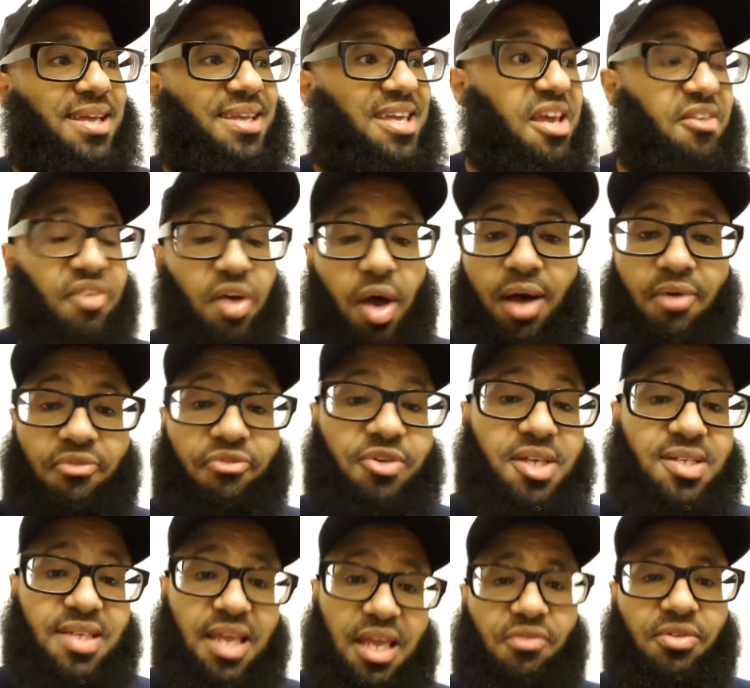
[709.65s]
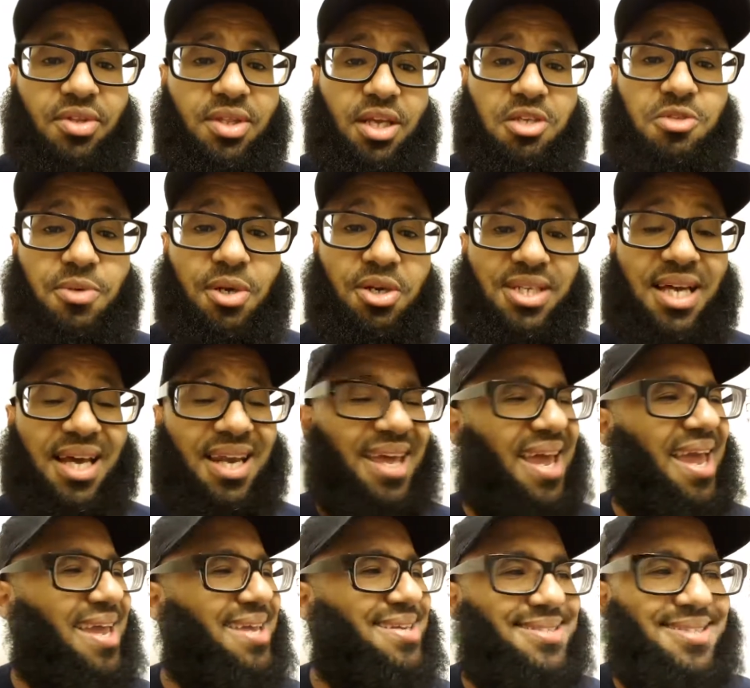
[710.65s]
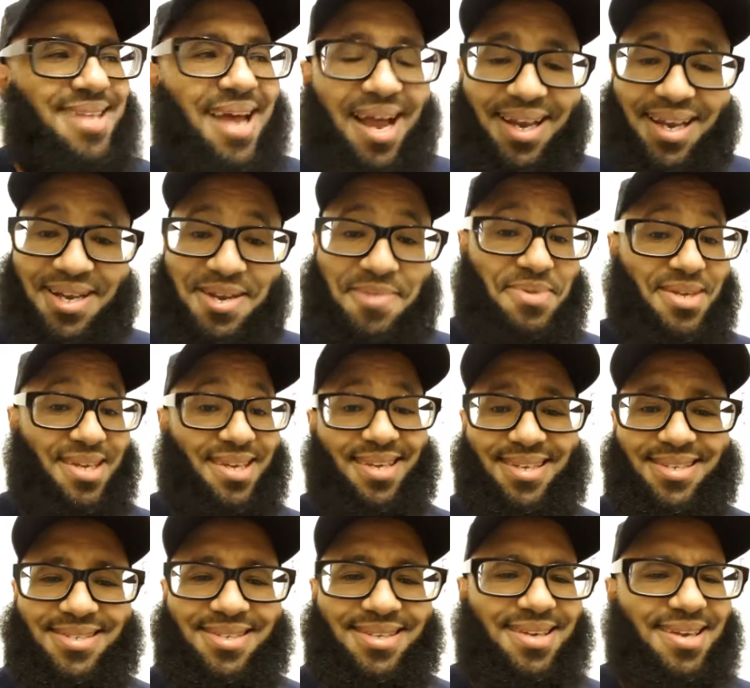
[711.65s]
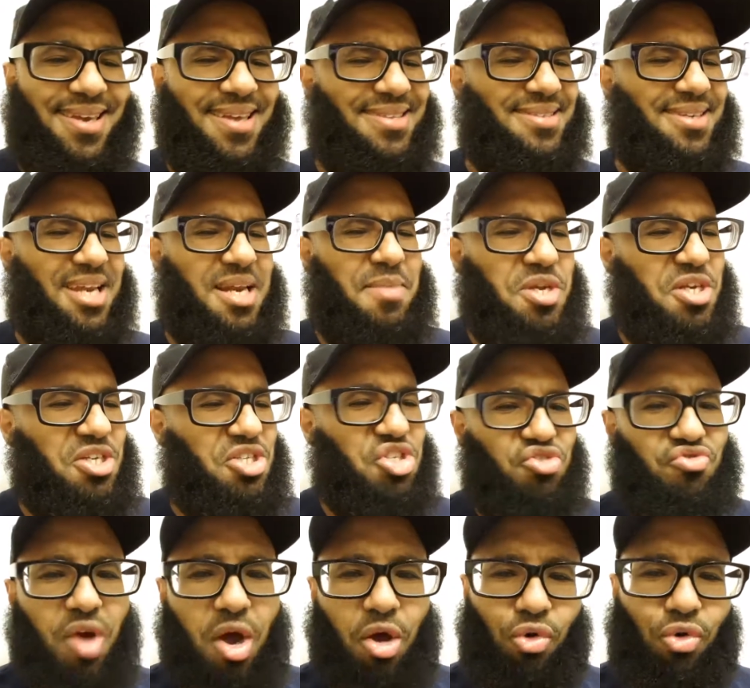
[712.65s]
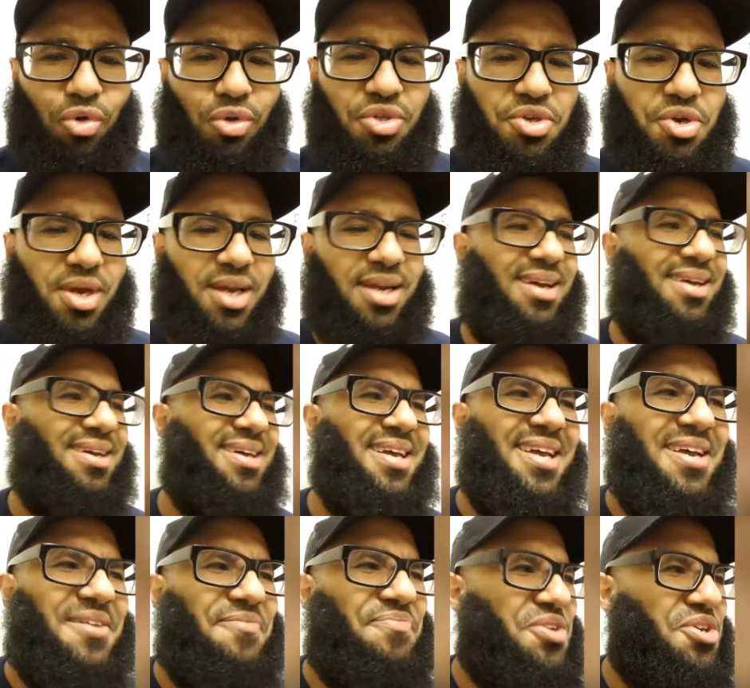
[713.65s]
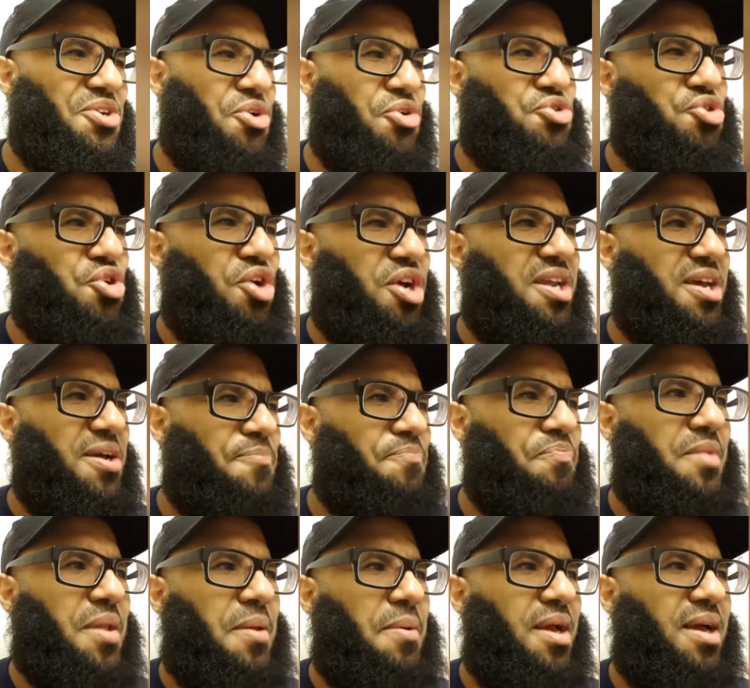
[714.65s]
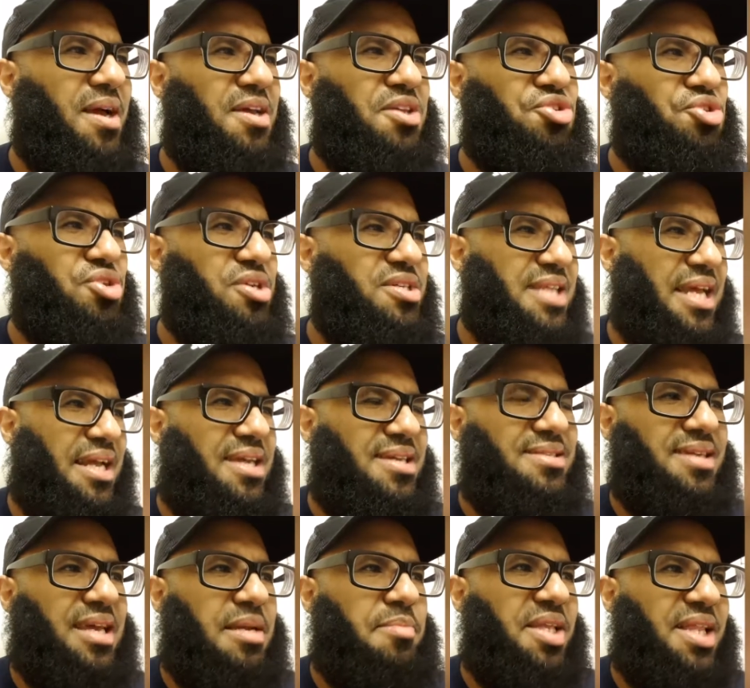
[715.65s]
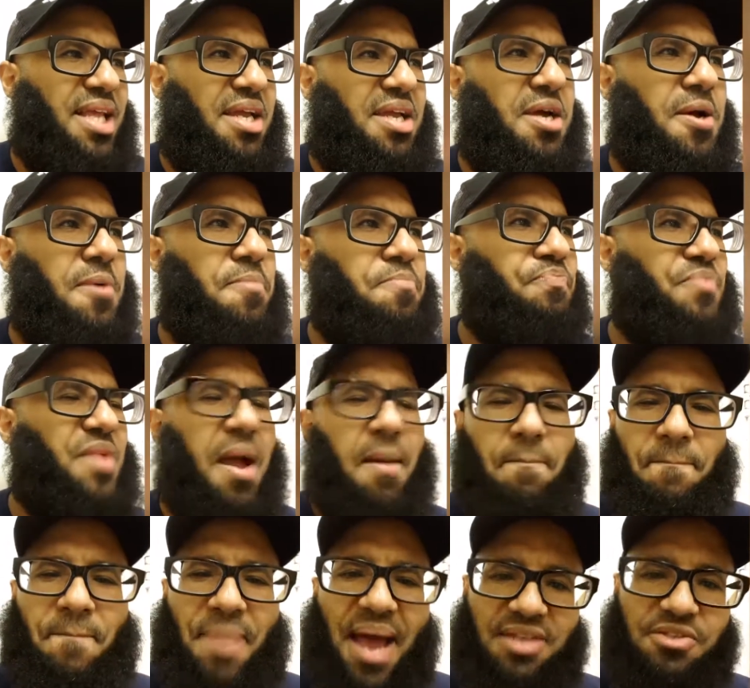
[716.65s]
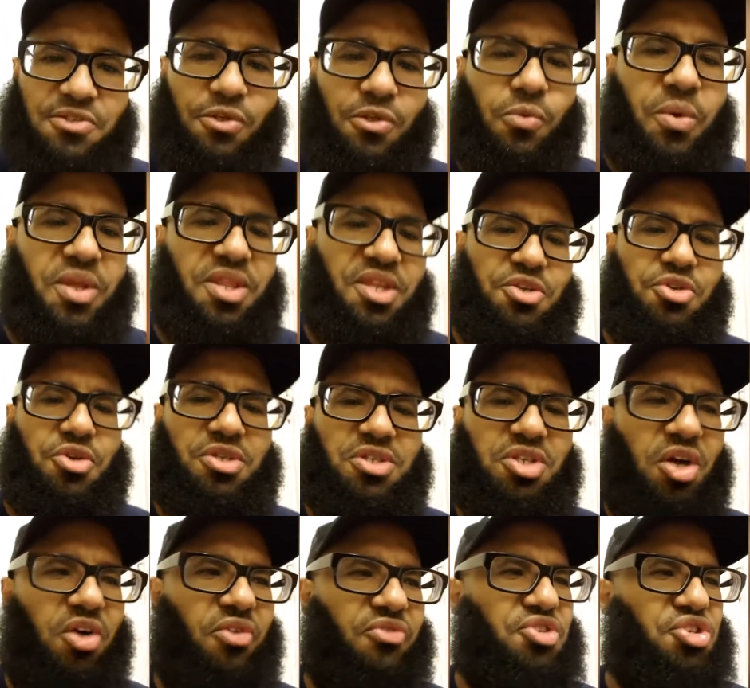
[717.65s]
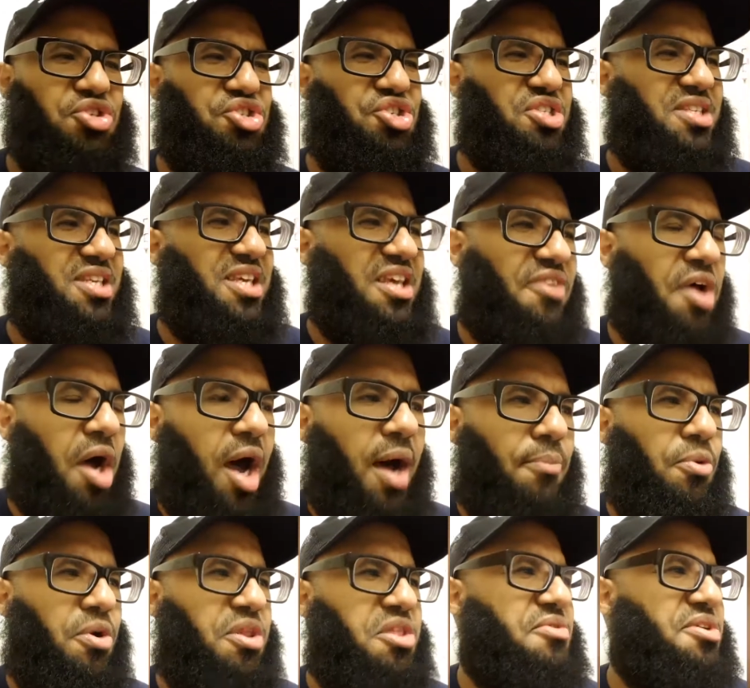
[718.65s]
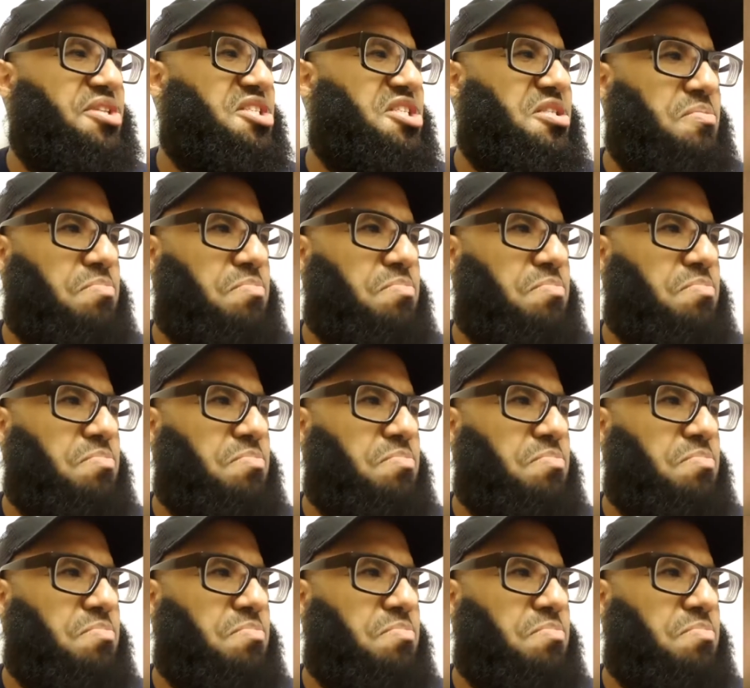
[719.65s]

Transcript: Give it up for the sake of Allah subhanahu wa ta'ala. It's not going to be easy. It's going to be a struggle. You're going to, you know, you're going to, it's going to be like a battle within yourself to just give it up, whether it's